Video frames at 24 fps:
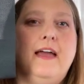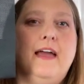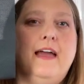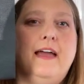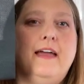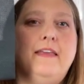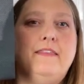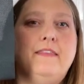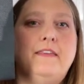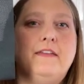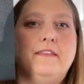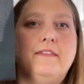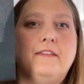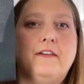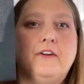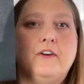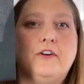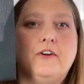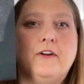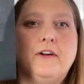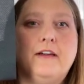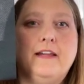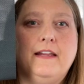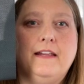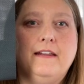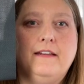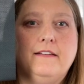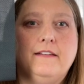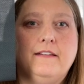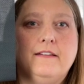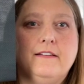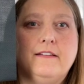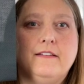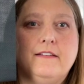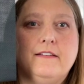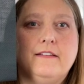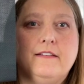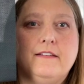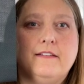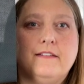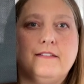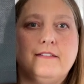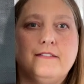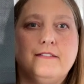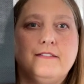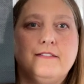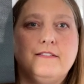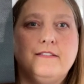and then the green.
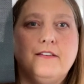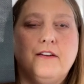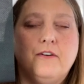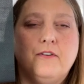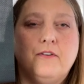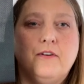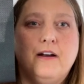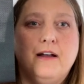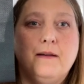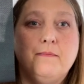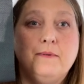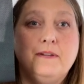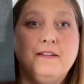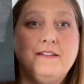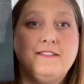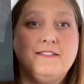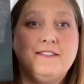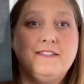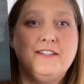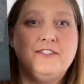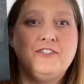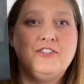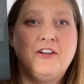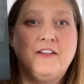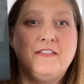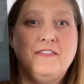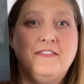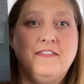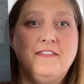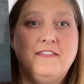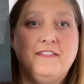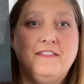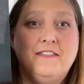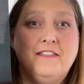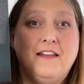So I'm going to stitch on